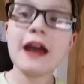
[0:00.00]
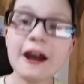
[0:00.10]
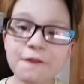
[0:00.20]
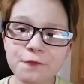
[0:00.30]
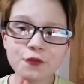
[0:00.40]

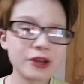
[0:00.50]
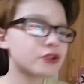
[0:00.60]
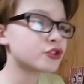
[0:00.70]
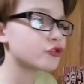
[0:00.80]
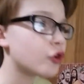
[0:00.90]
Have
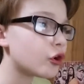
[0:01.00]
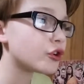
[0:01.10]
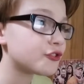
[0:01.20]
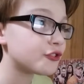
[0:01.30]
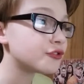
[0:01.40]
300
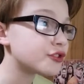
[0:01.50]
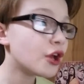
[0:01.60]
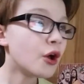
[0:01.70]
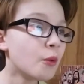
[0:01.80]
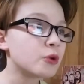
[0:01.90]
horses
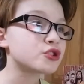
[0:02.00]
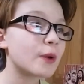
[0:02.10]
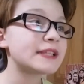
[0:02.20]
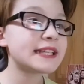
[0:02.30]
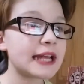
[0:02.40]
was
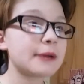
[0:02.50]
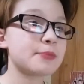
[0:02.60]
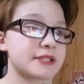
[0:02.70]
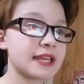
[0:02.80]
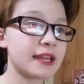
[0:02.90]

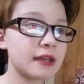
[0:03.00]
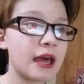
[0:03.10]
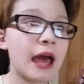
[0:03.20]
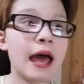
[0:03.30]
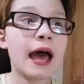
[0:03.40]
29%,